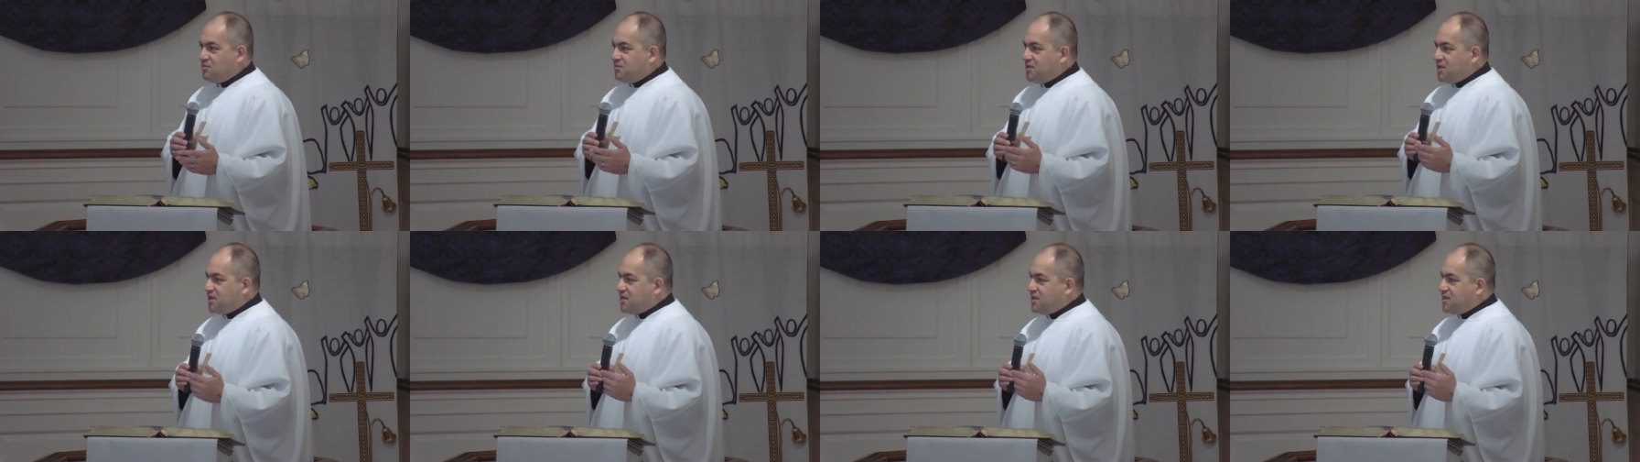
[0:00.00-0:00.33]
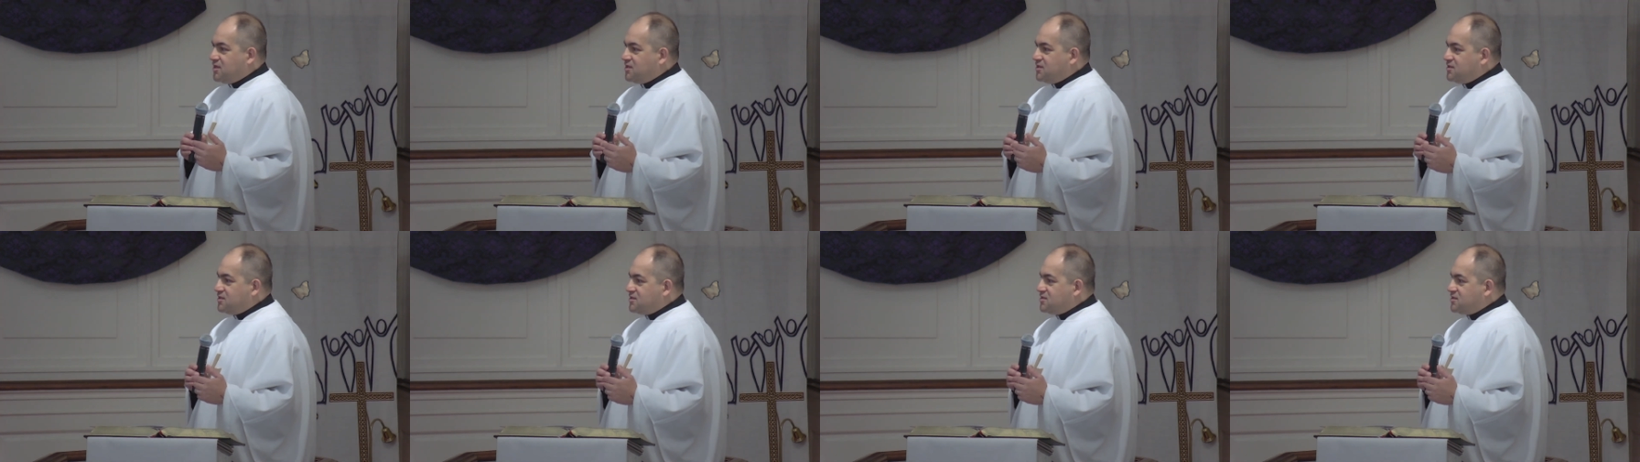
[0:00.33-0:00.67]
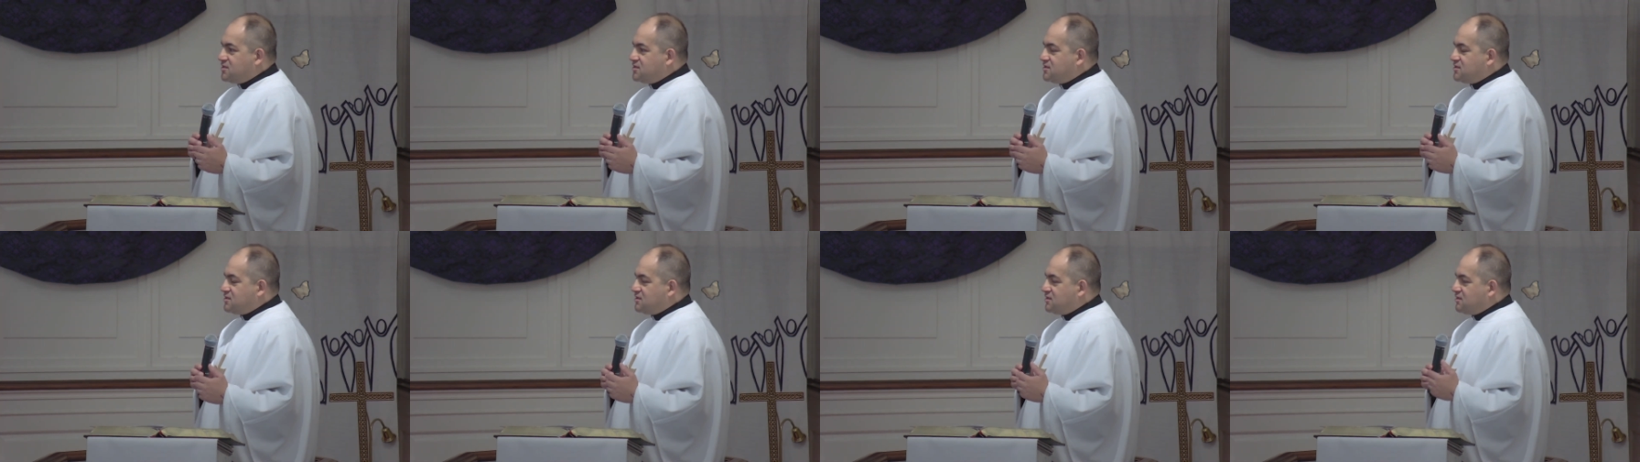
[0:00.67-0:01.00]

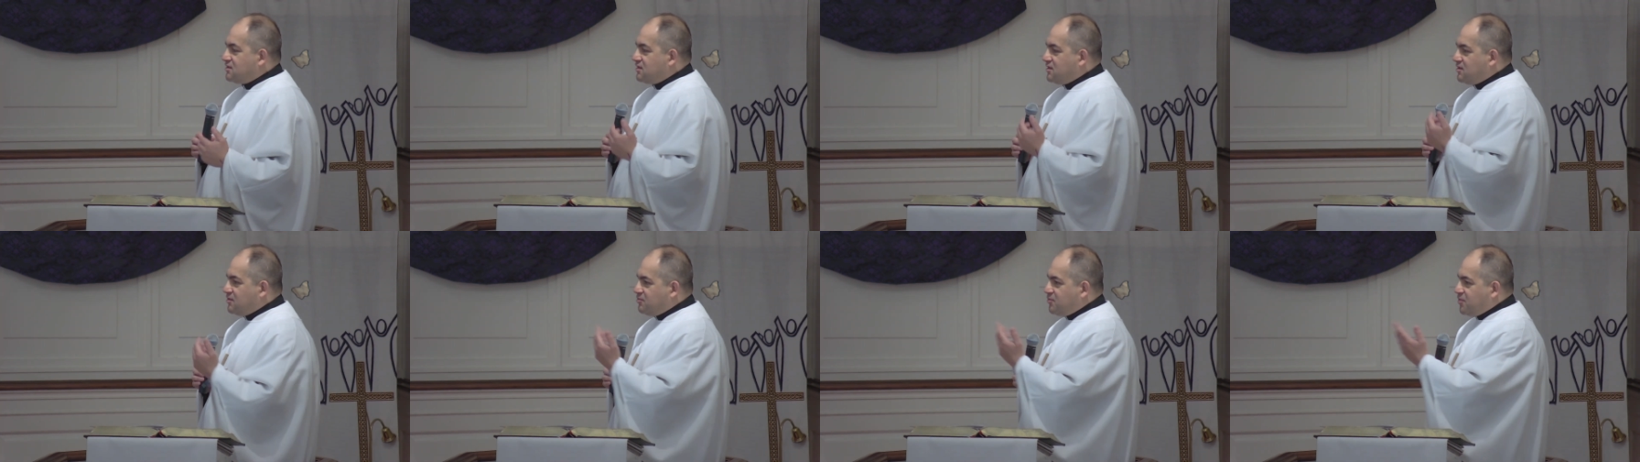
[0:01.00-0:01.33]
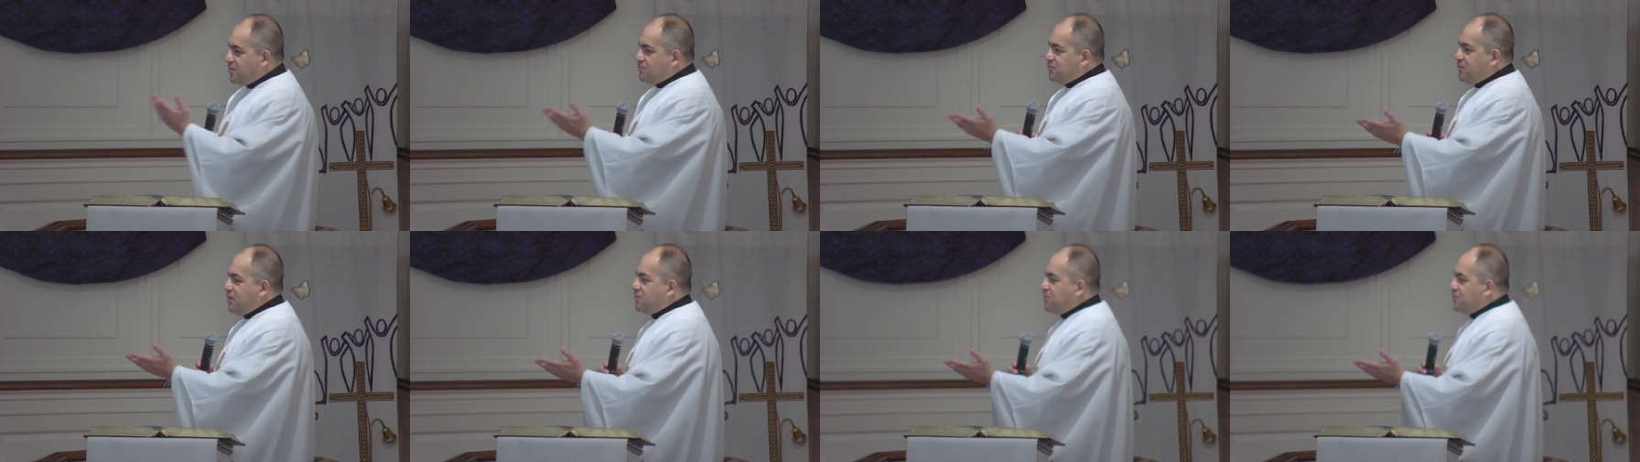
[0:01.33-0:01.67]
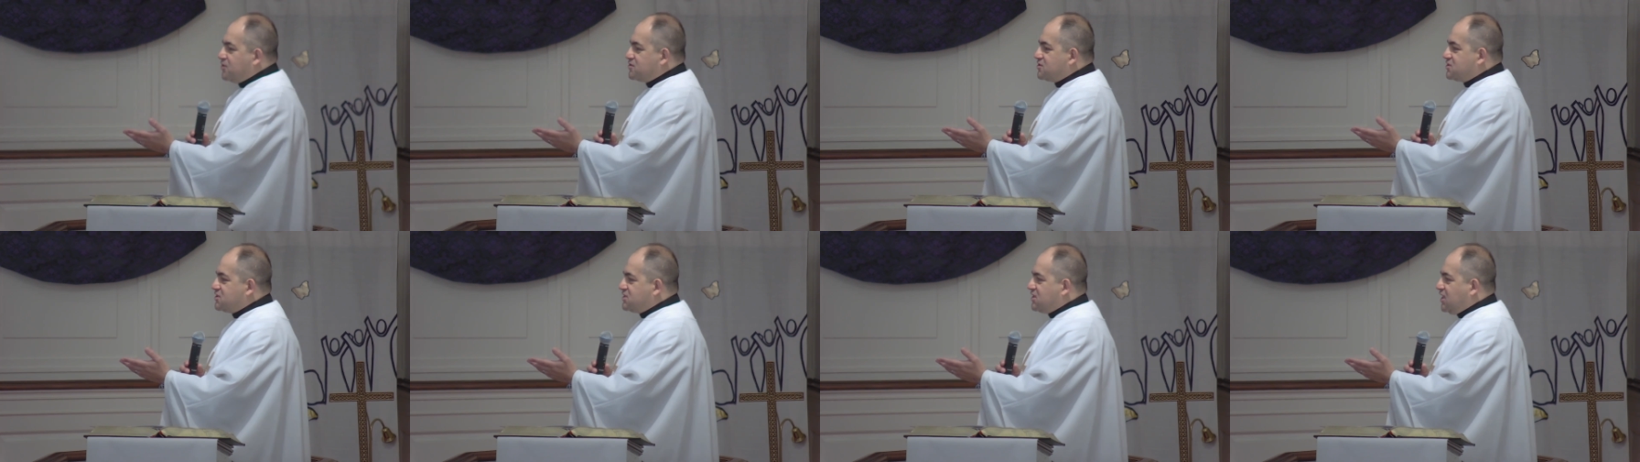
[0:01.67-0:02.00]
because the
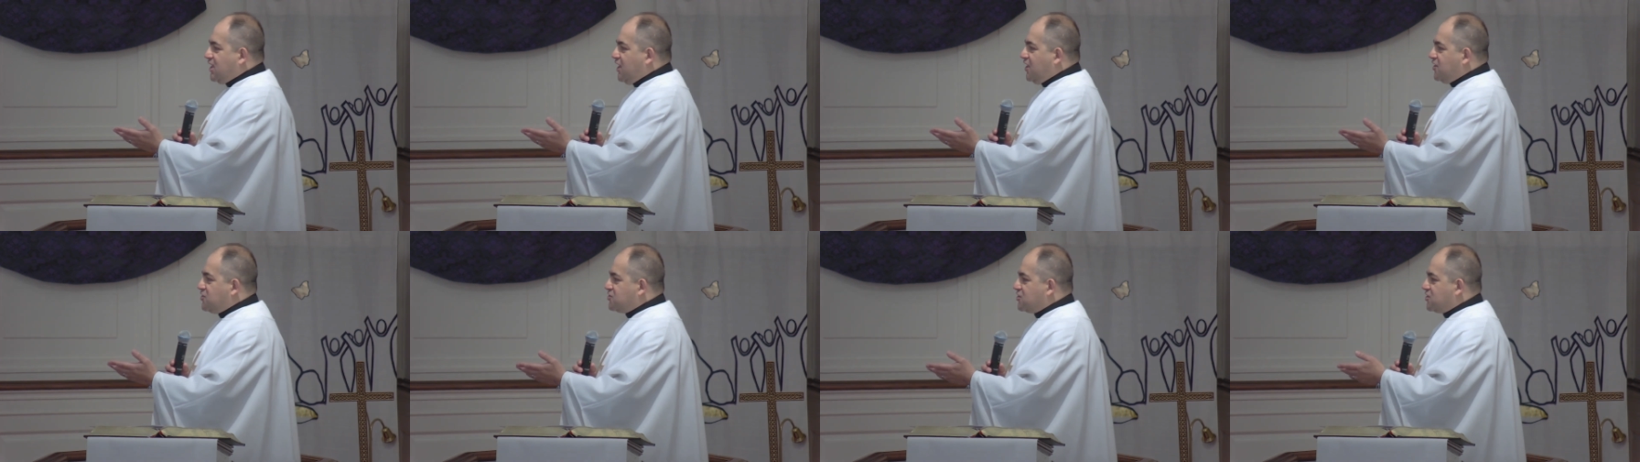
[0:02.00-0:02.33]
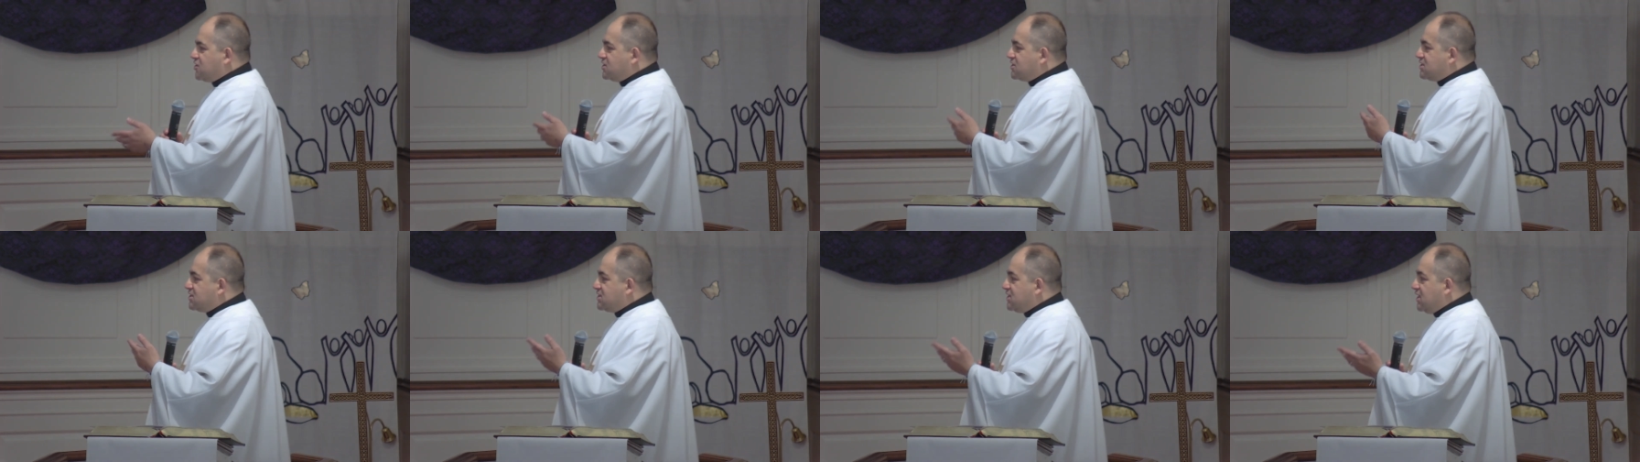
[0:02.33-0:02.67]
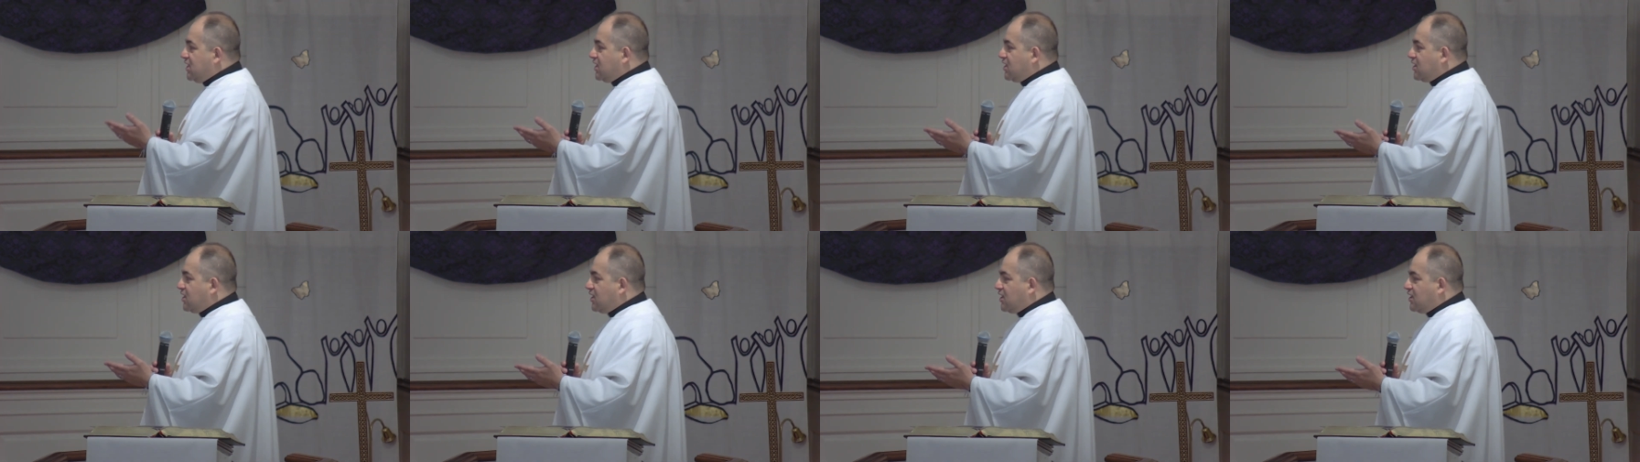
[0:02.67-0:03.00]
people on stage are
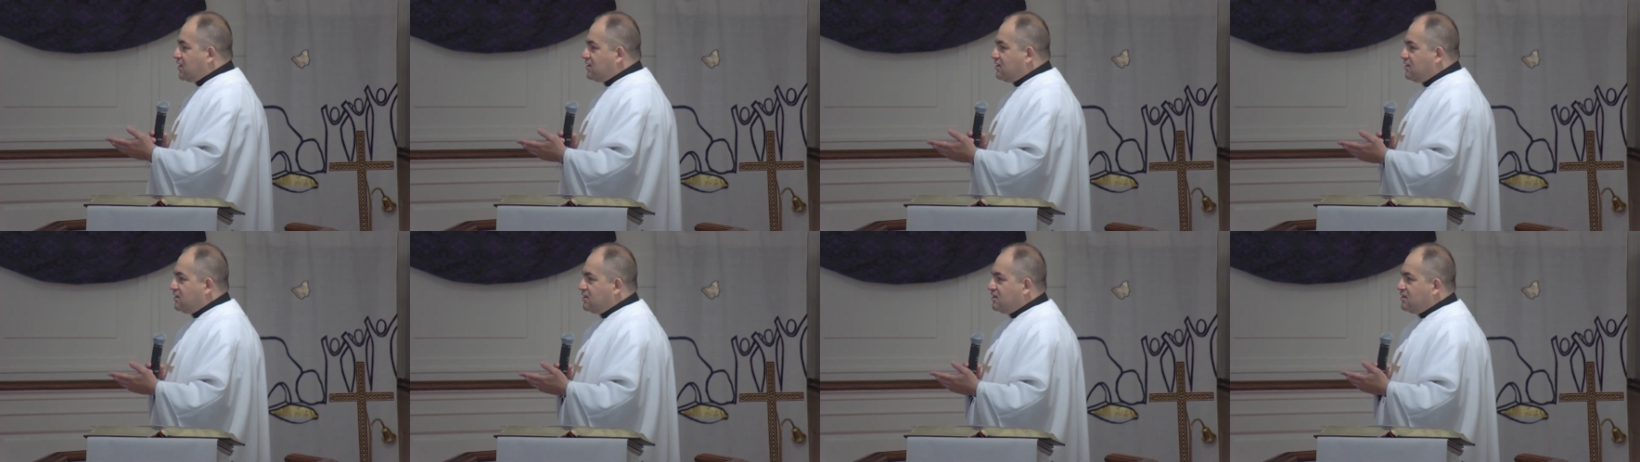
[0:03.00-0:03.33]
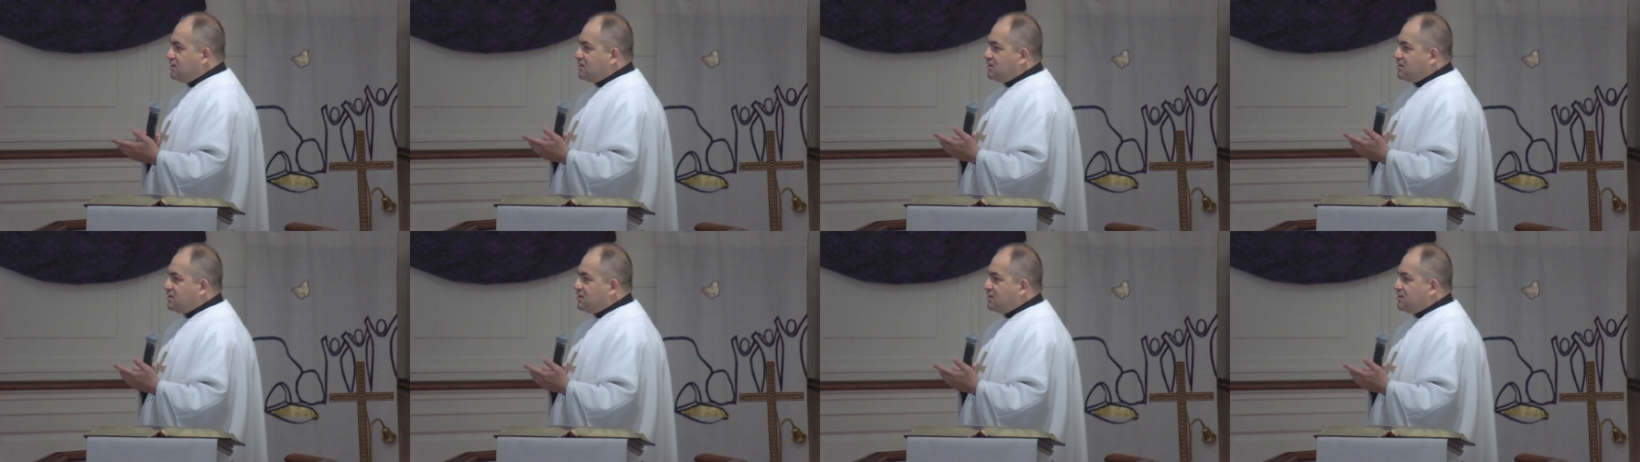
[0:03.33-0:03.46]
singing